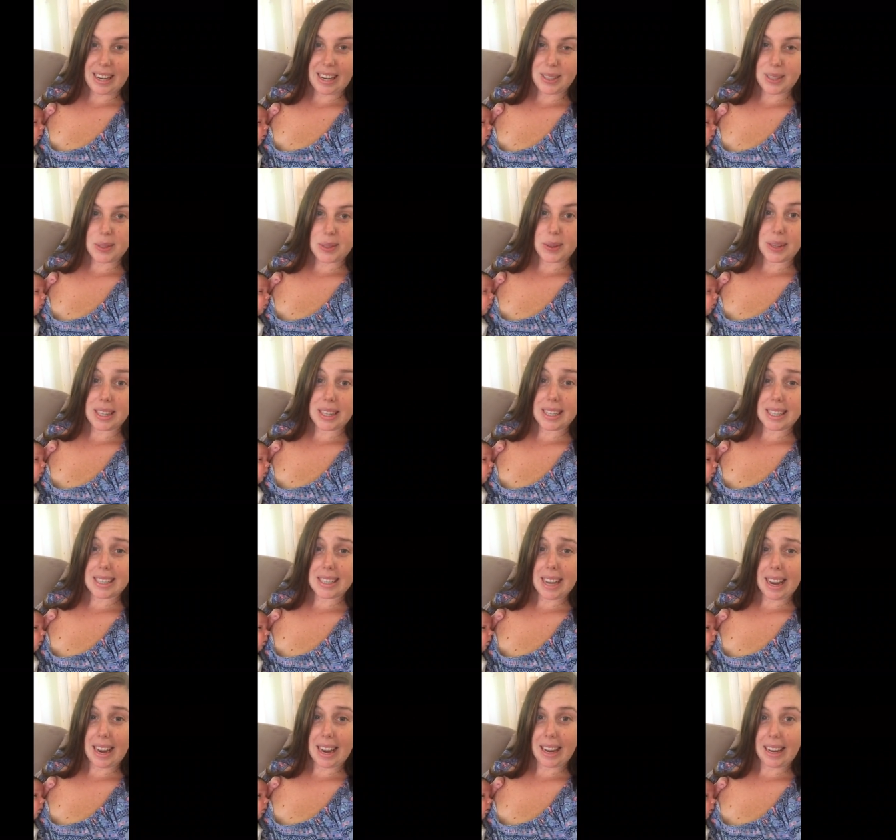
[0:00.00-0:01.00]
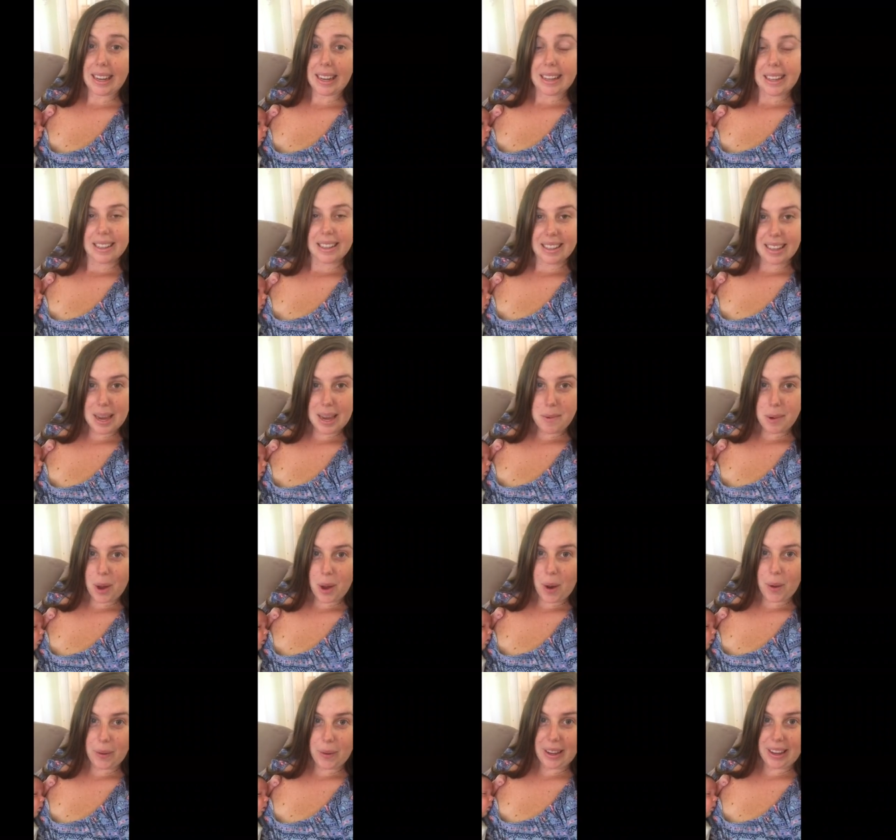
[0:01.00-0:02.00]
I just wanted to say keep
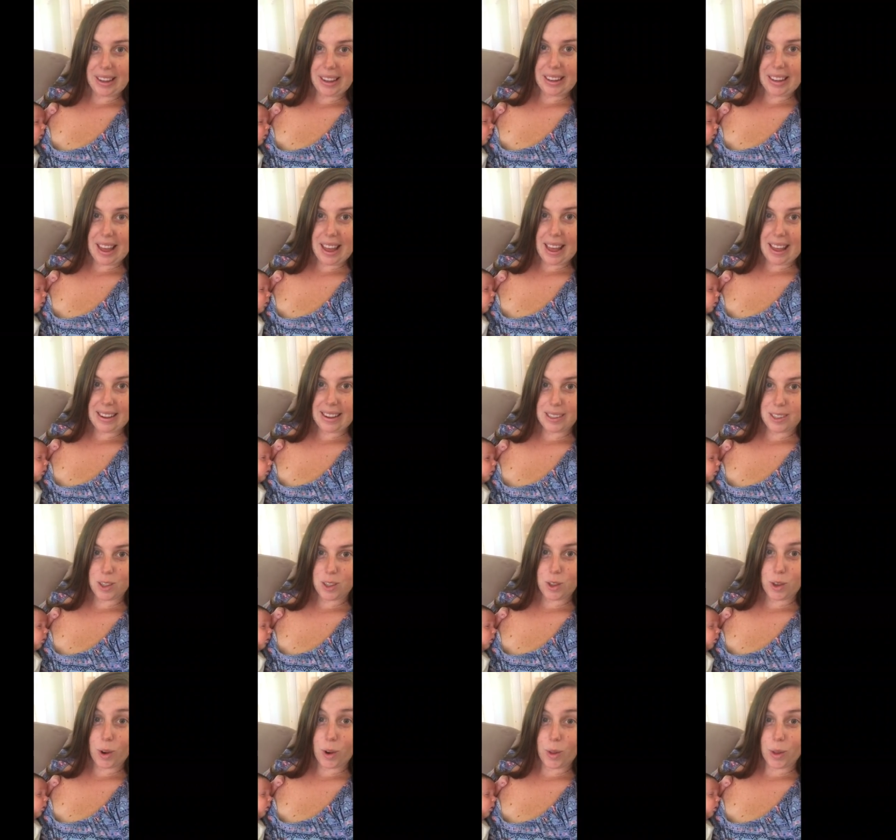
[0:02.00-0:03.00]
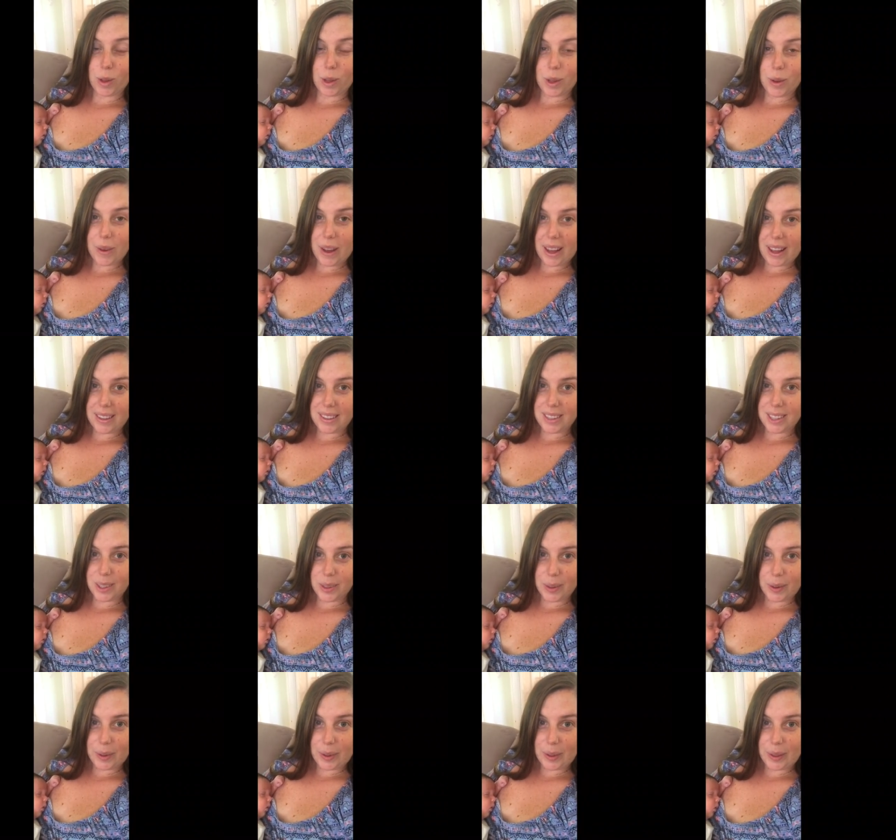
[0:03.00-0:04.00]
going and know that you aren't
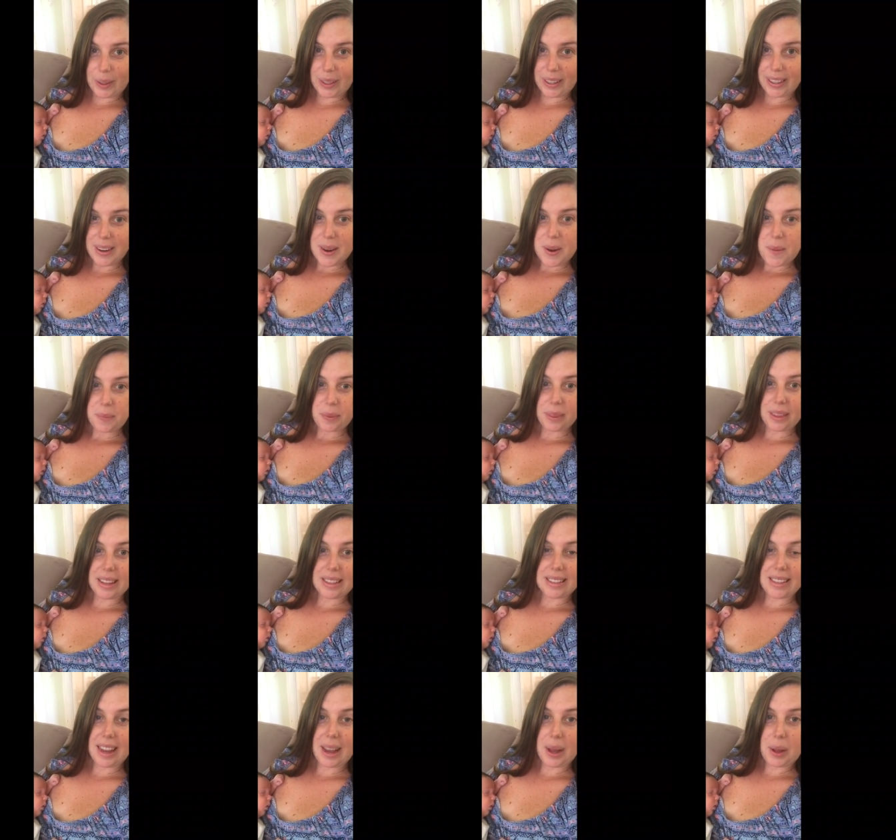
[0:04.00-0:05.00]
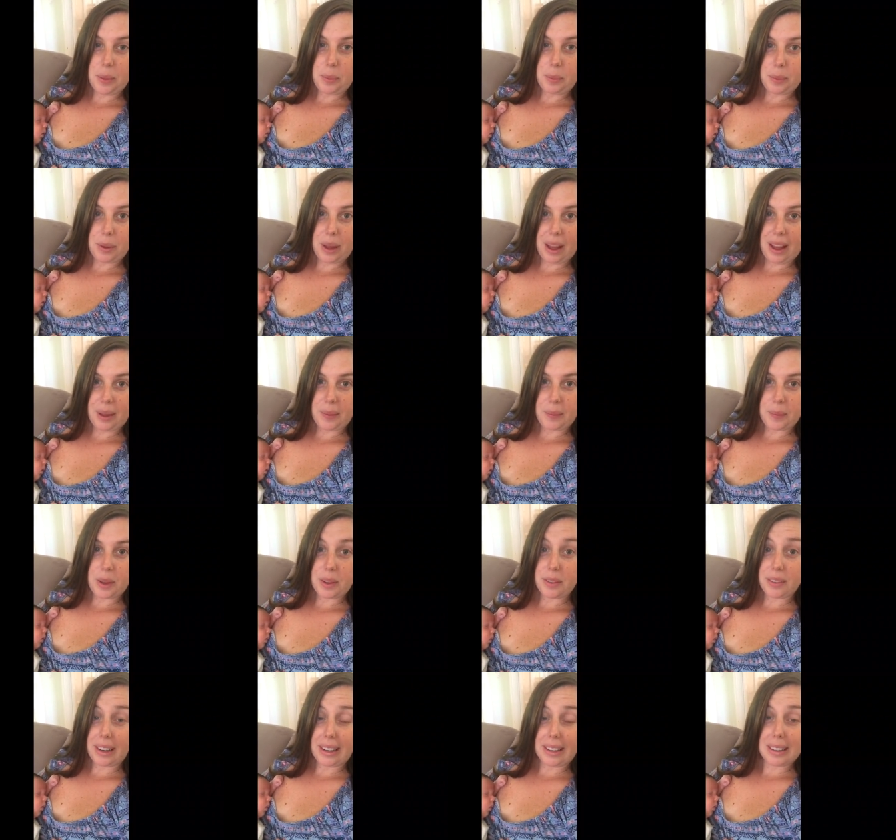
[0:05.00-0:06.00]
alone there's help um,
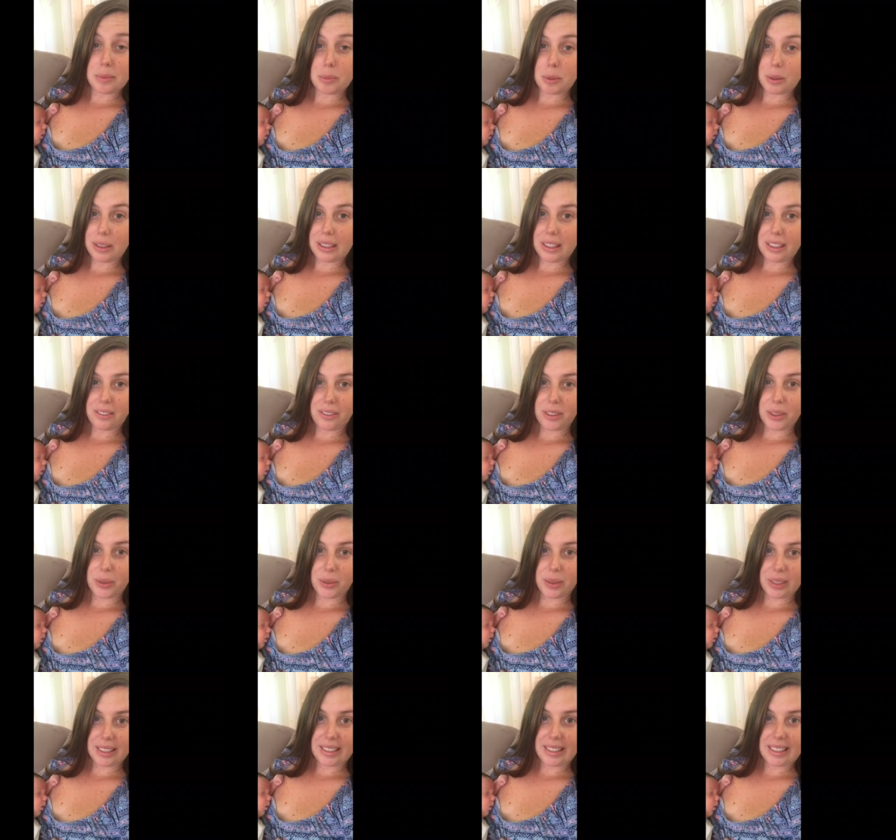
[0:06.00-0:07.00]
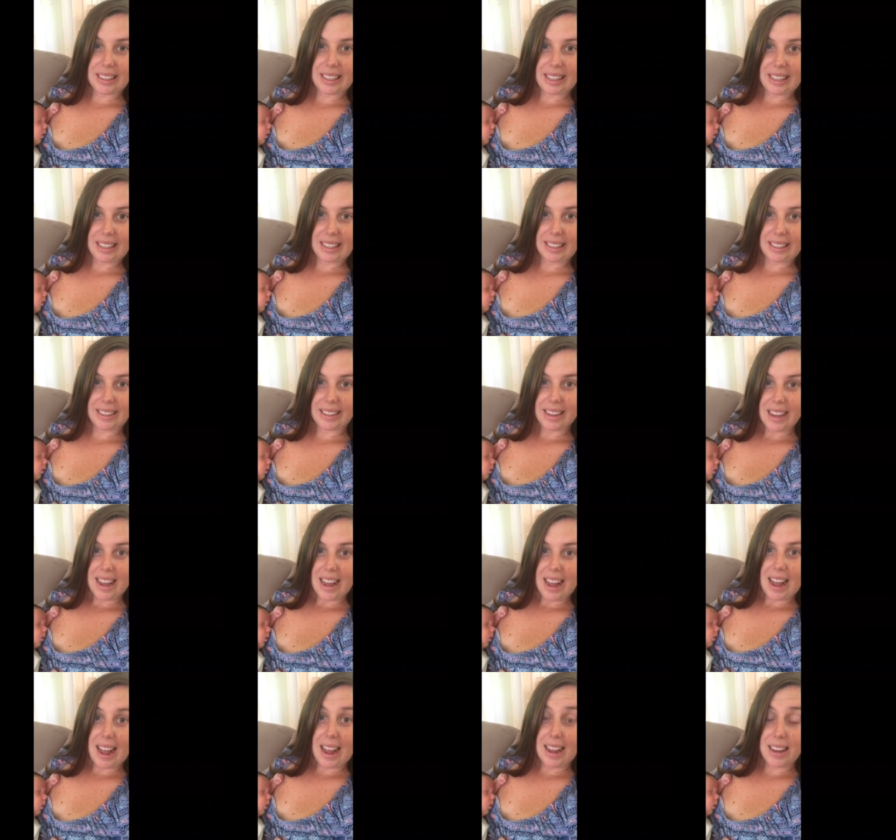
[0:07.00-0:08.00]
available if you really need it
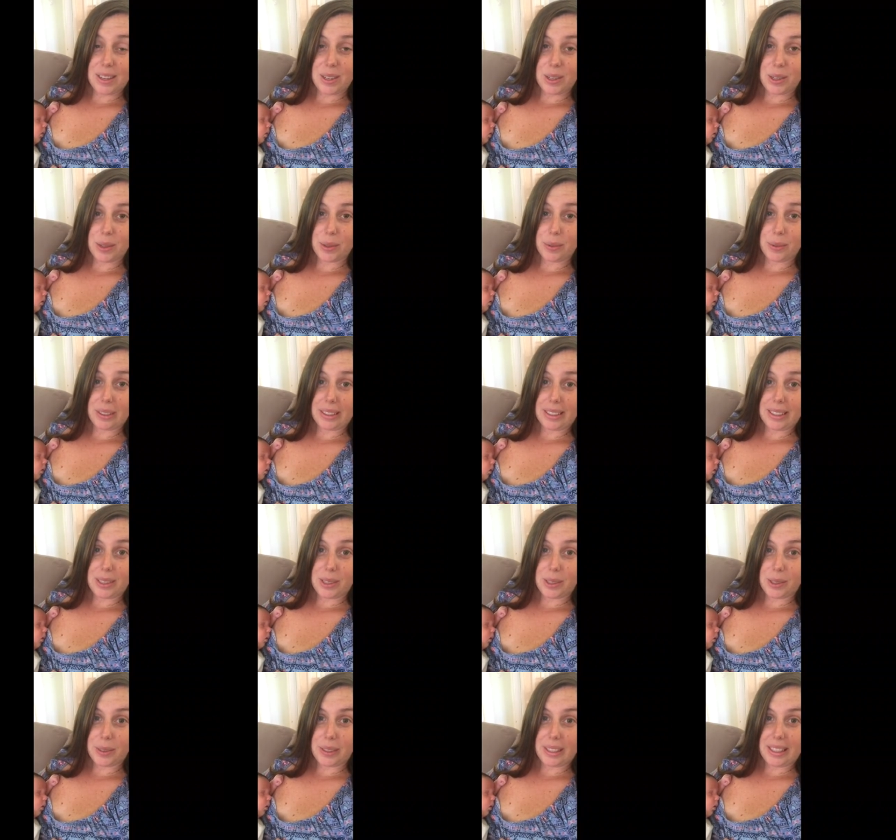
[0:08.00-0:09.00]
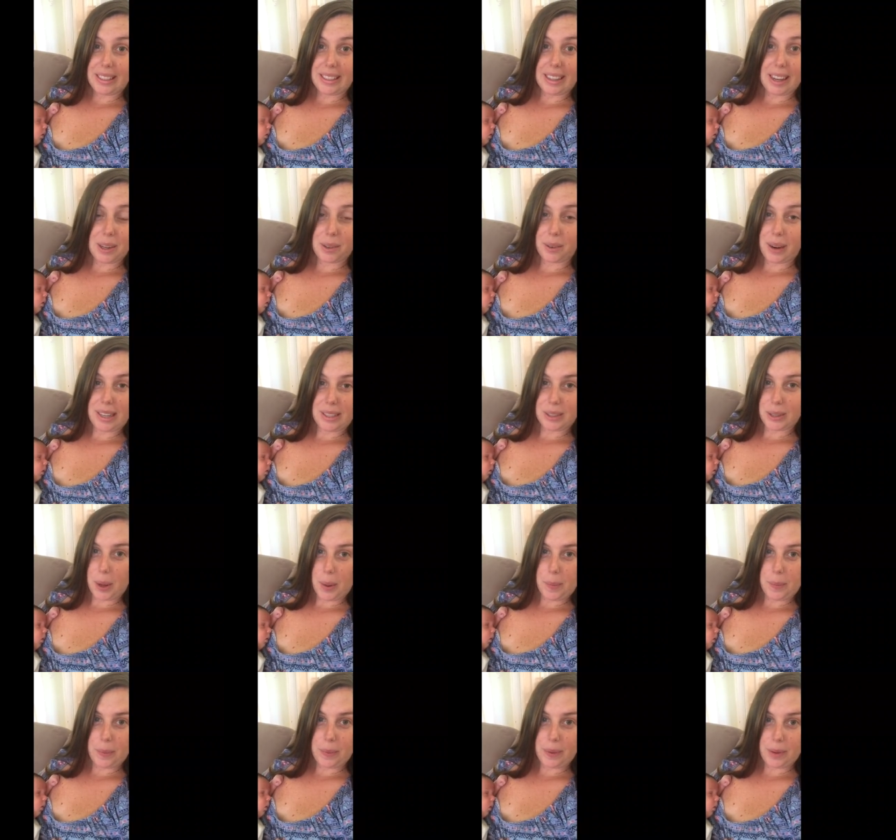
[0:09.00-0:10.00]
and you're really doing a great
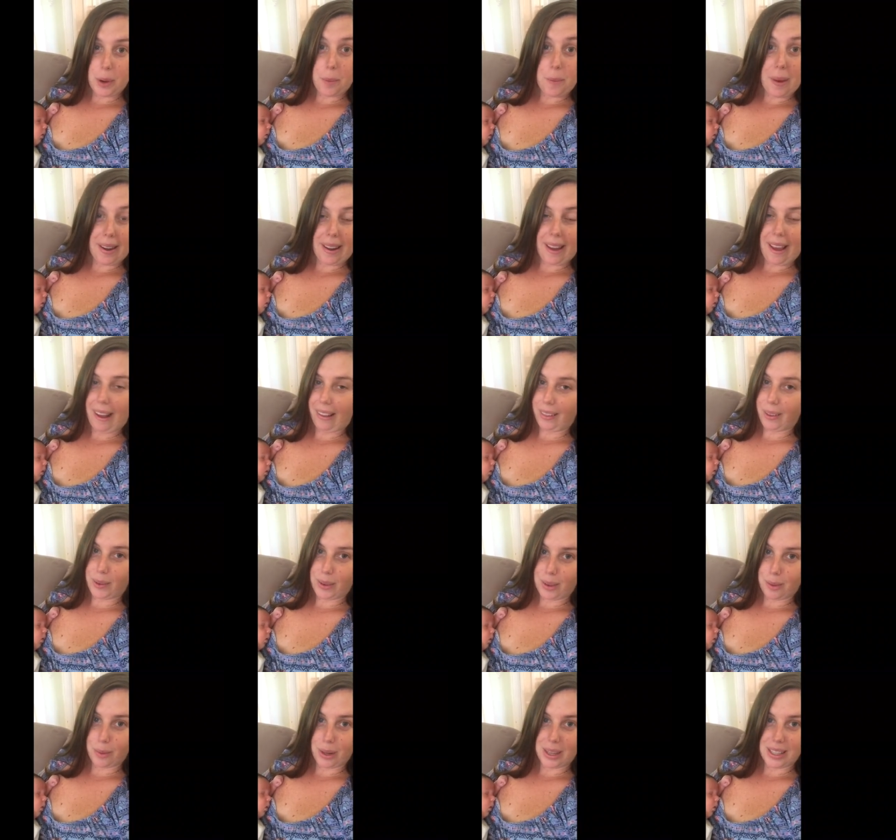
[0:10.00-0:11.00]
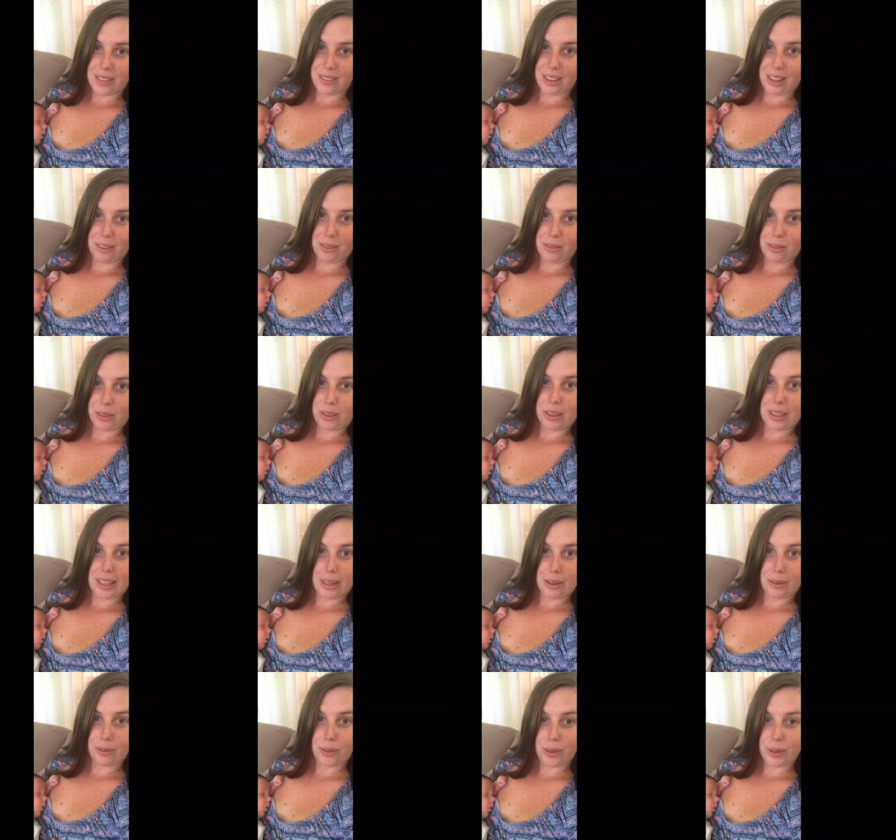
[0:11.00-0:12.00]
job no matter how long you breastfeed for
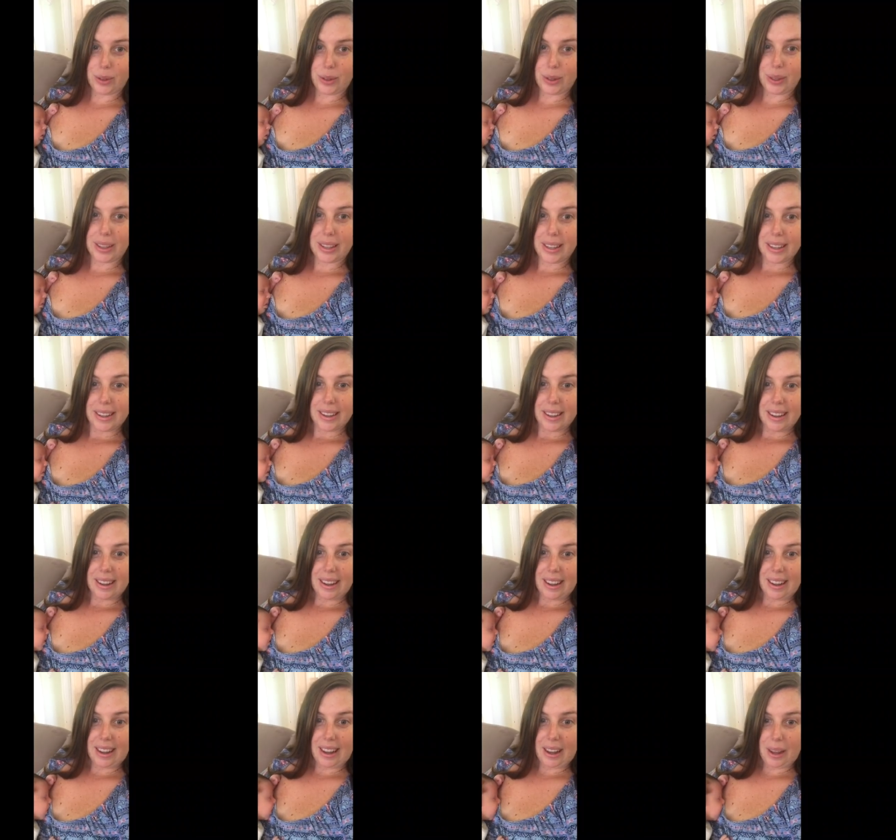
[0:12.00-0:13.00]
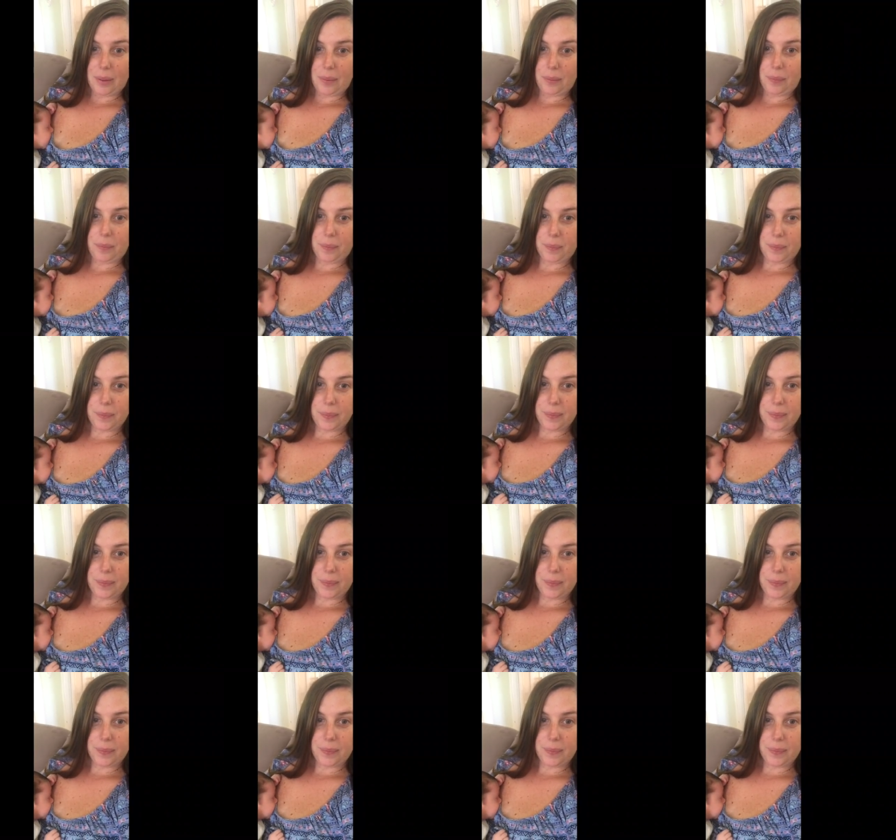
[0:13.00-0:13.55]
if you're um,